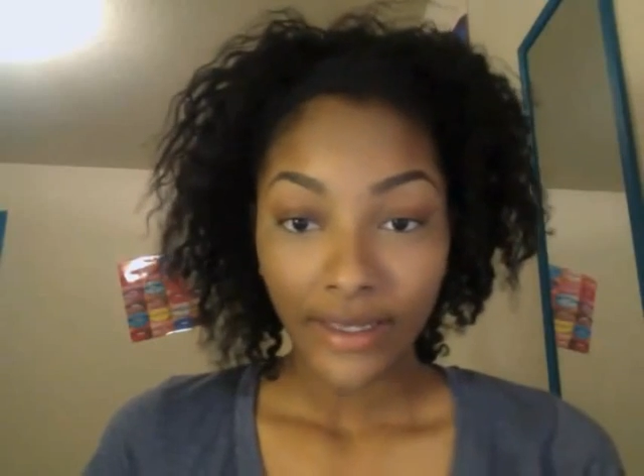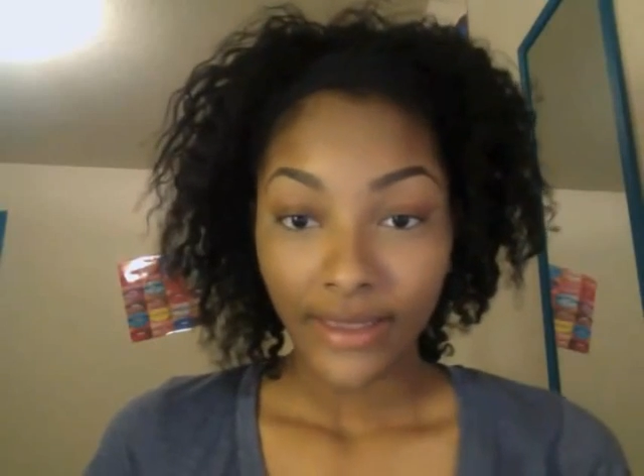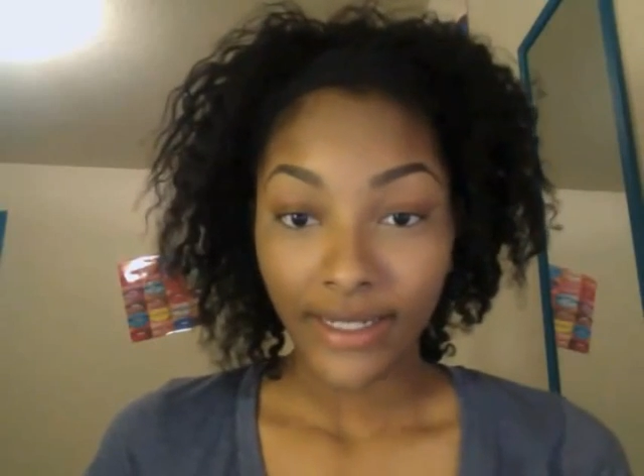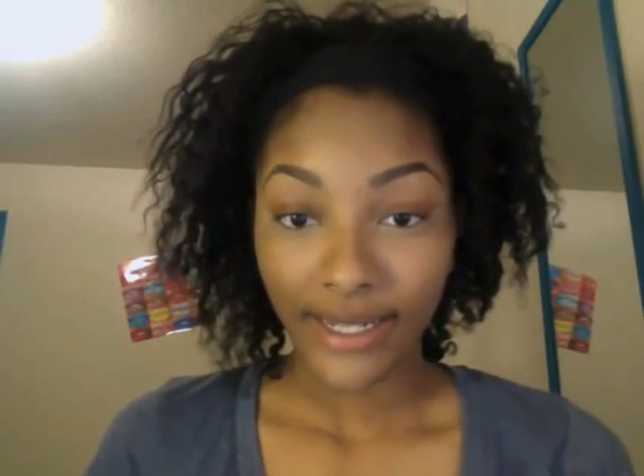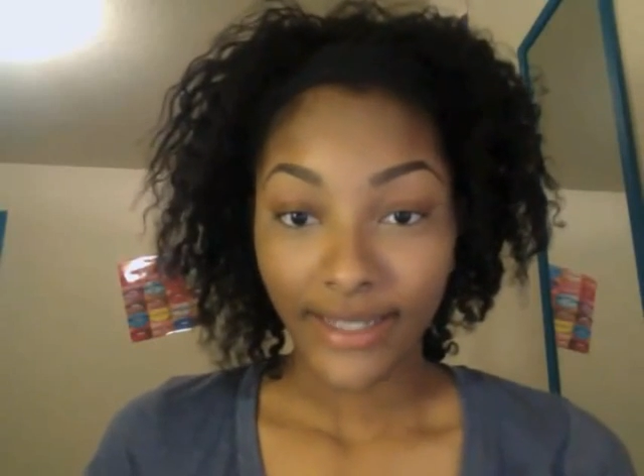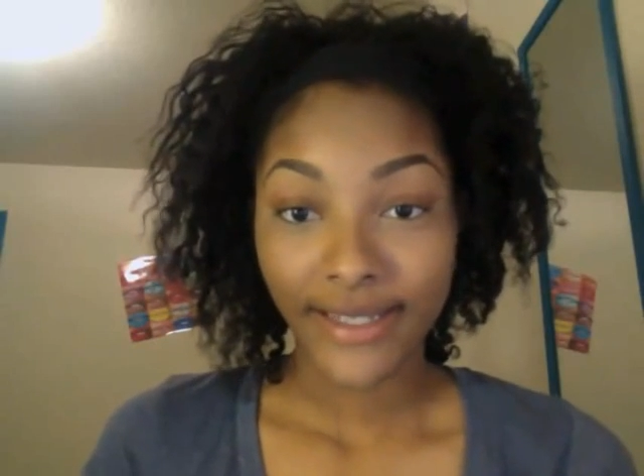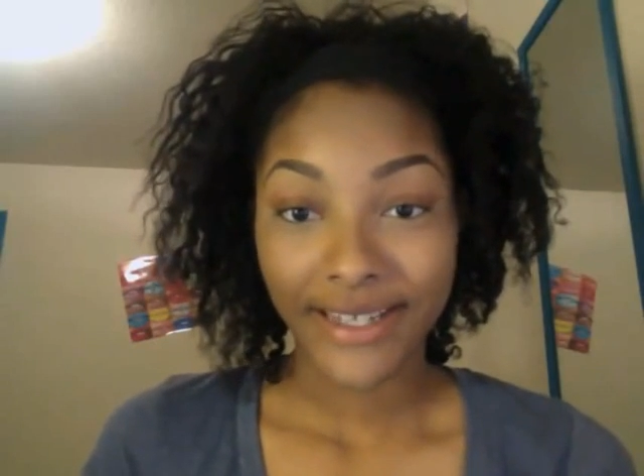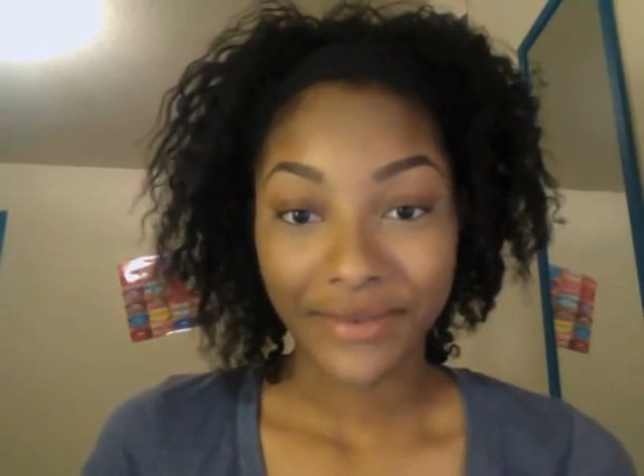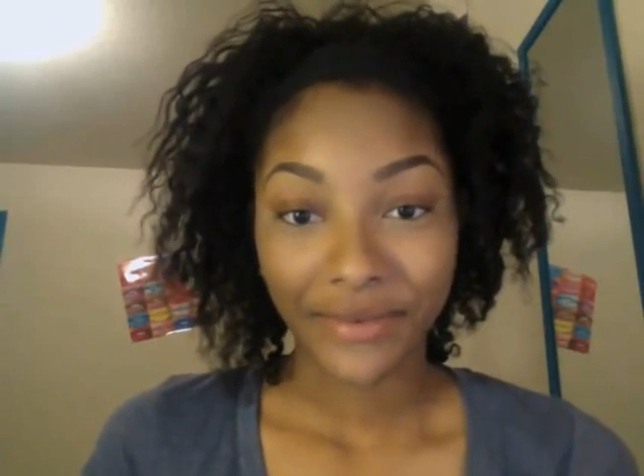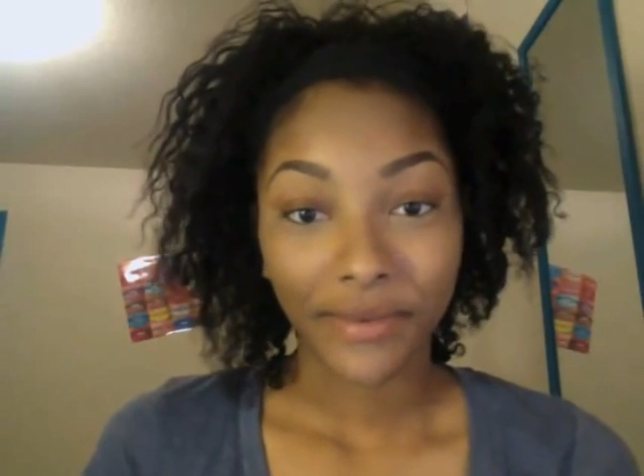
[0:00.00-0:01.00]
The next
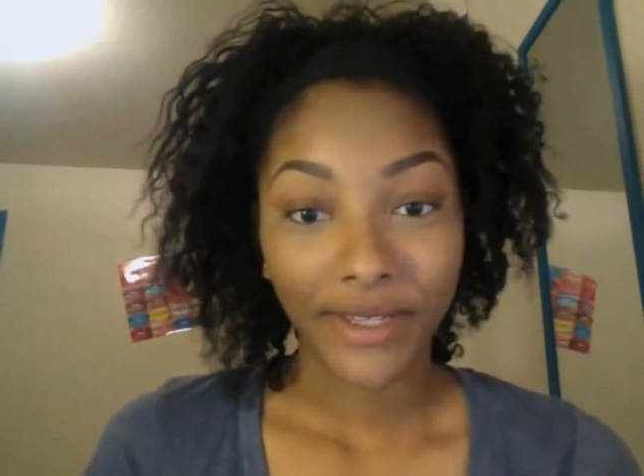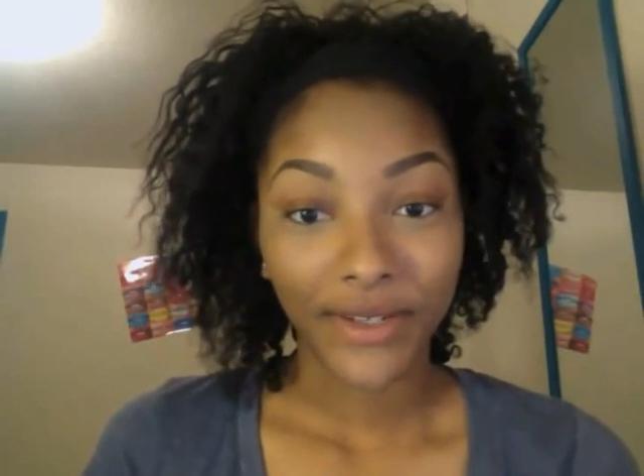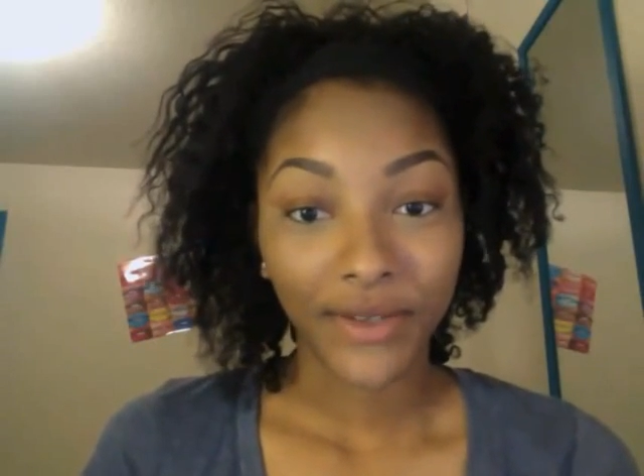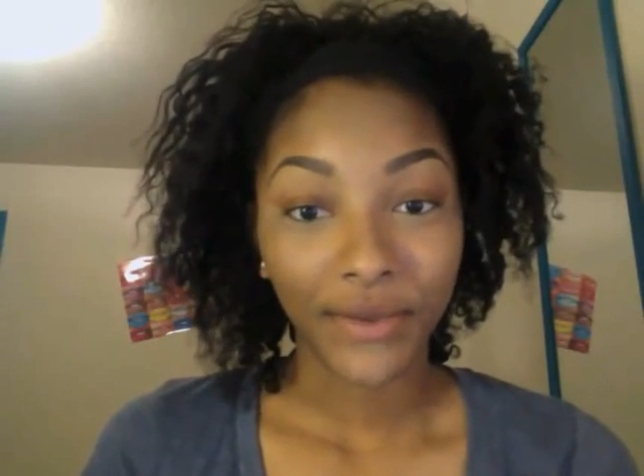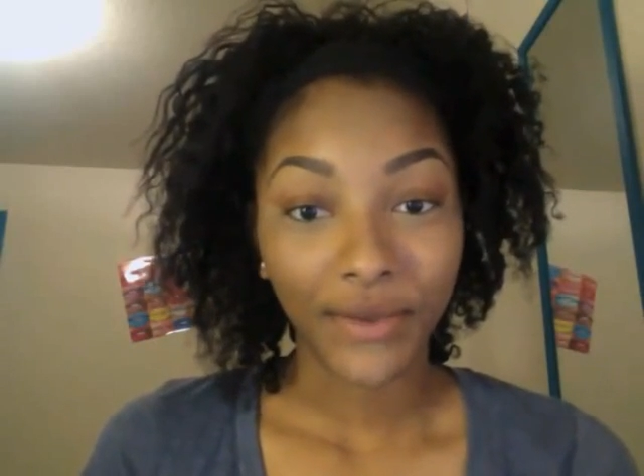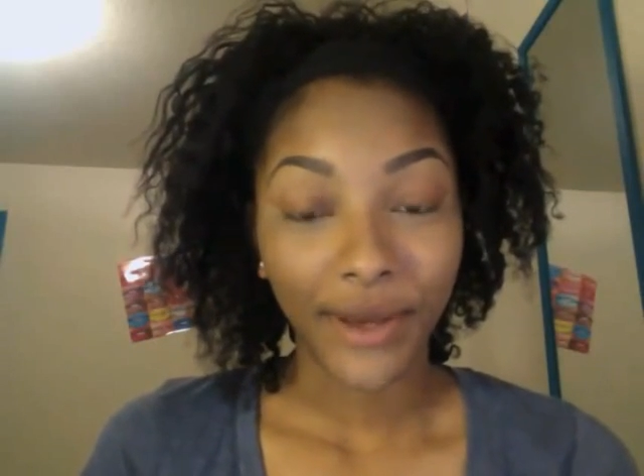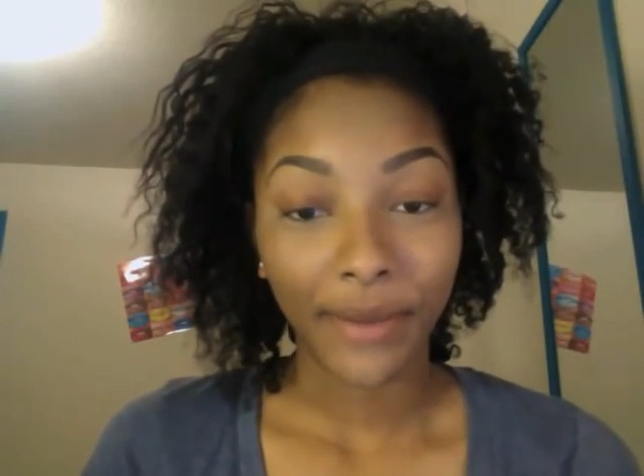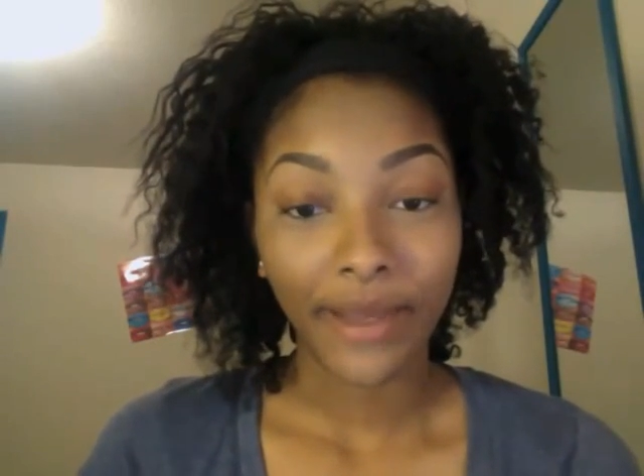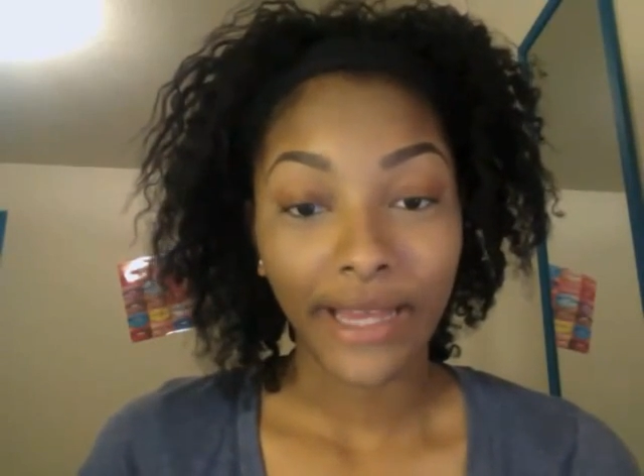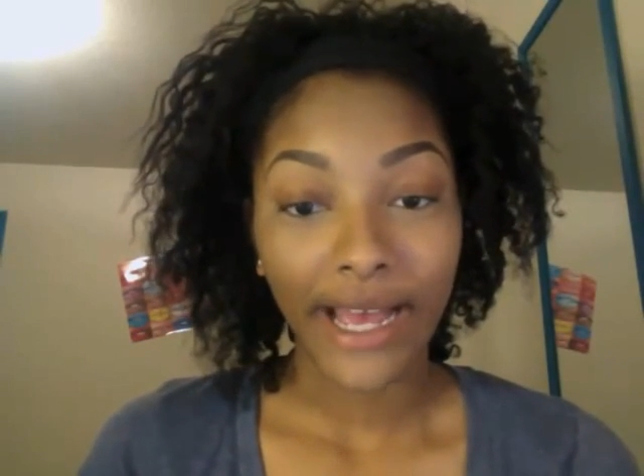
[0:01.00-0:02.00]
step will be to
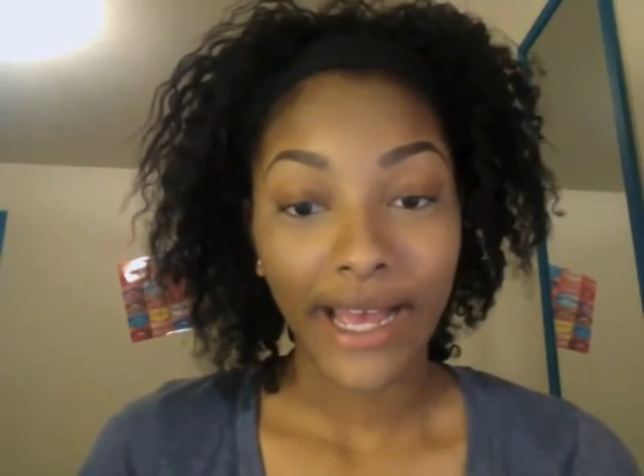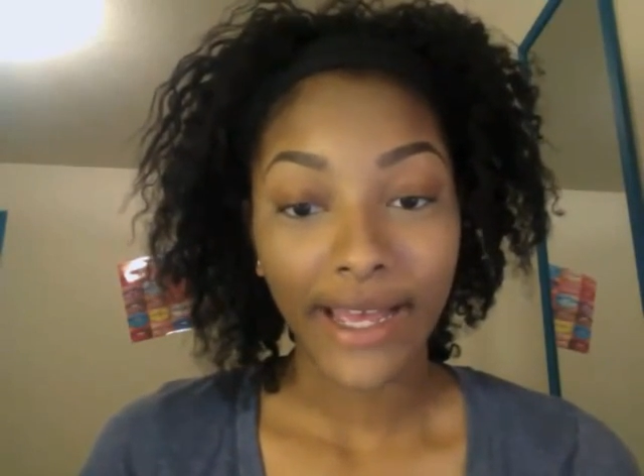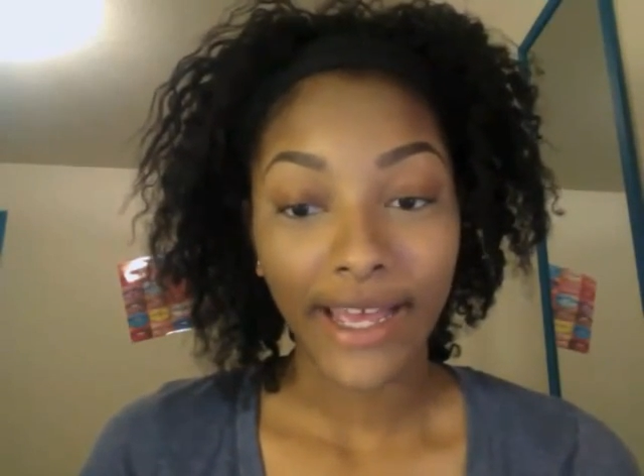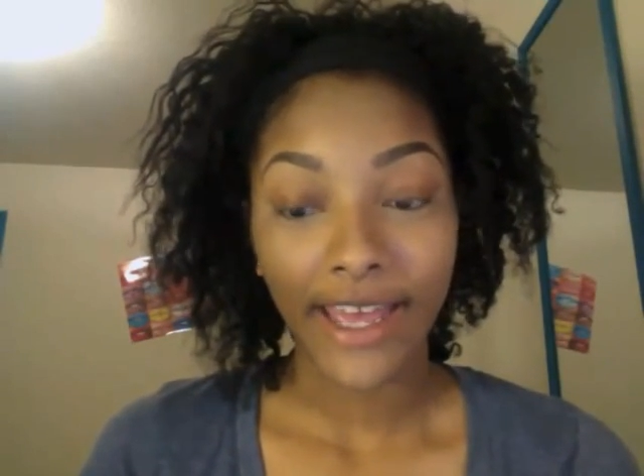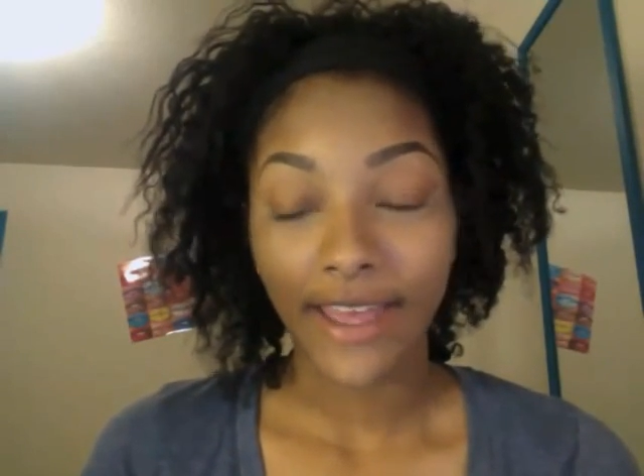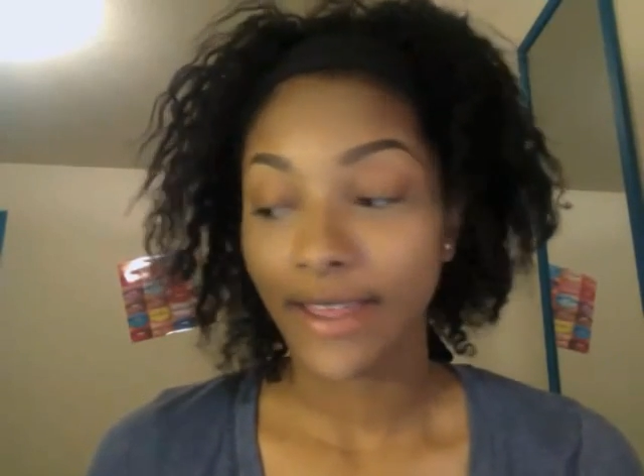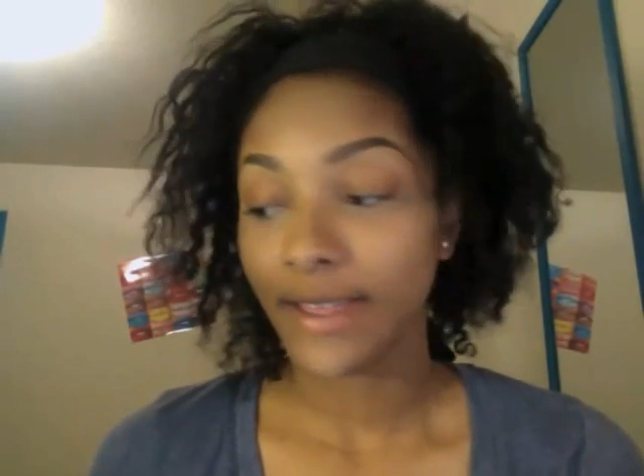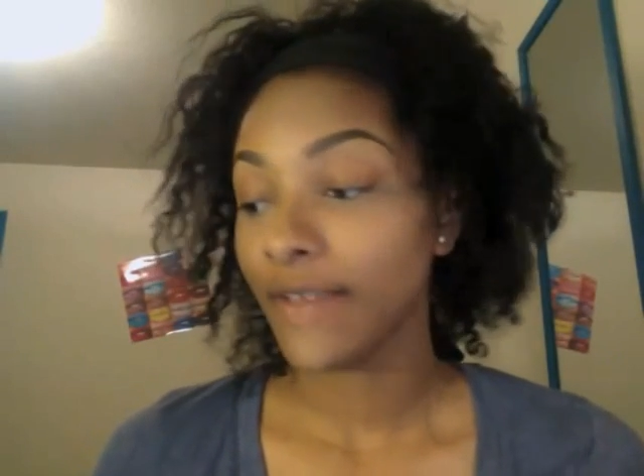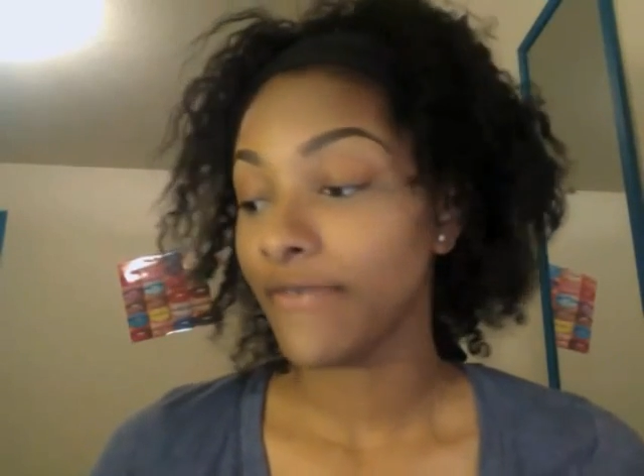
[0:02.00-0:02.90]
apply a